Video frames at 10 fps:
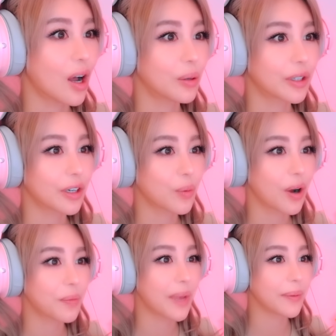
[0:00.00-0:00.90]
Oh, you know
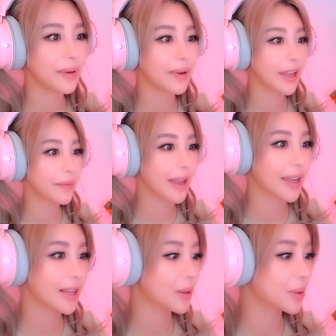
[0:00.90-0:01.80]
what? Maybe we can
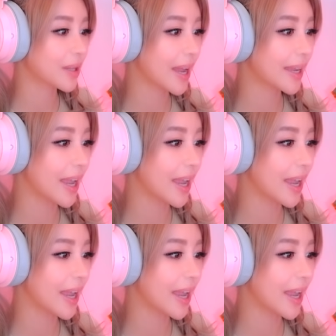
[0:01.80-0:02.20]
make it look like